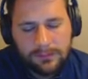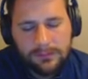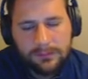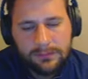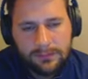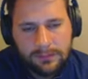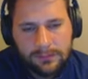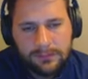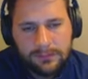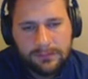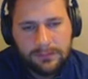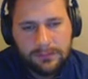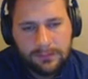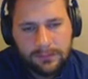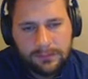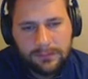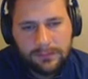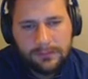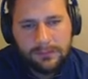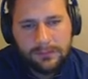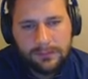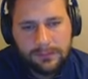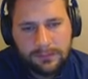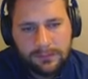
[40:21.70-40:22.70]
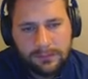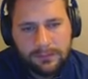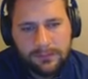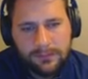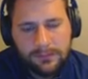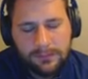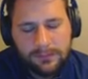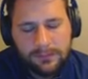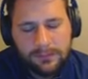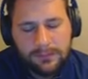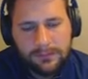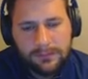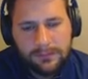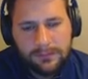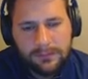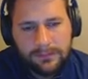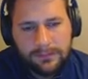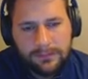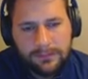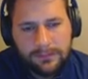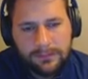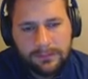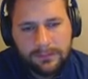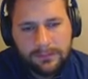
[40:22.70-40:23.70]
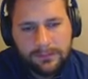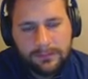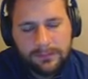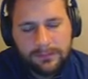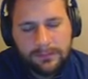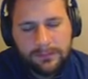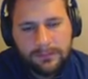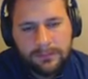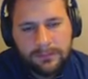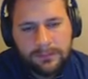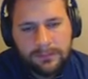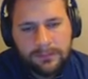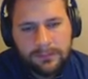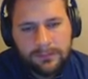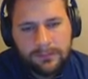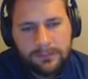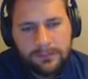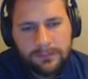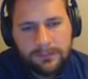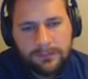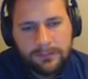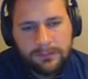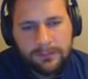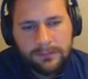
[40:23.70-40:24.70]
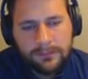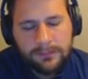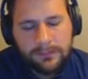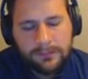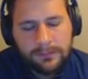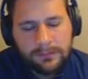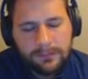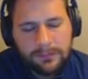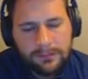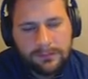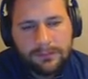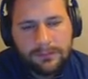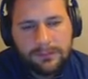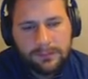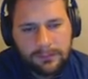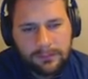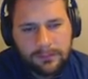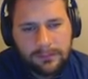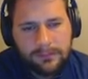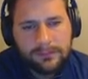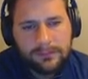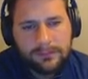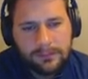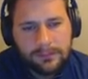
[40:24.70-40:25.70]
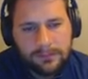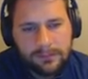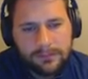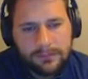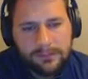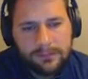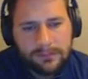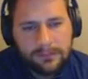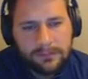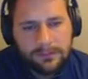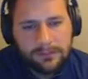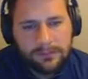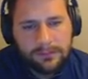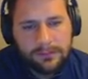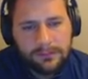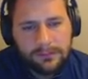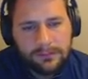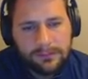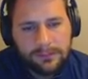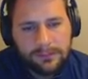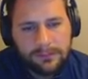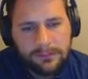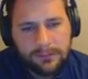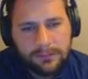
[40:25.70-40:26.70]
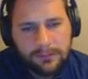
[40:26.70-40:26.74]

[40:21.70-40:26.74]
(not speaking)